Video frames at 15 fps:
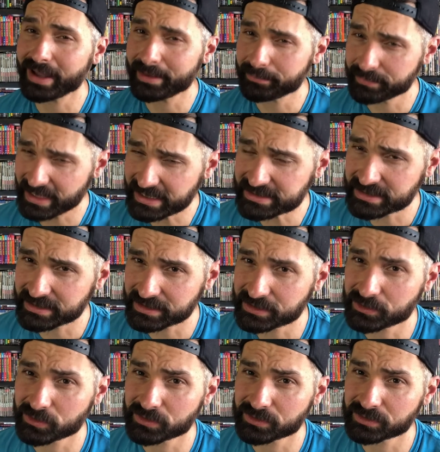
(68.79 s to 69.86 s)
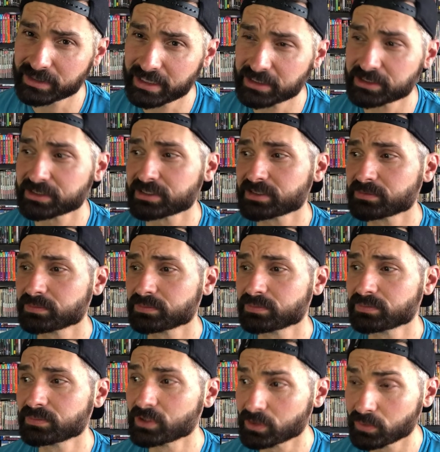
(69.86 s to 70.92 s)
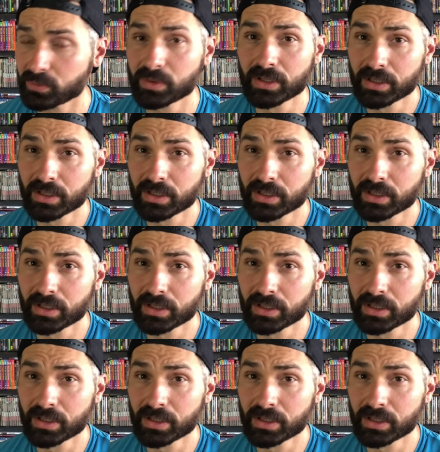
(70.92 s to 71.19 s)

I'm guessing this girl is actually, you know,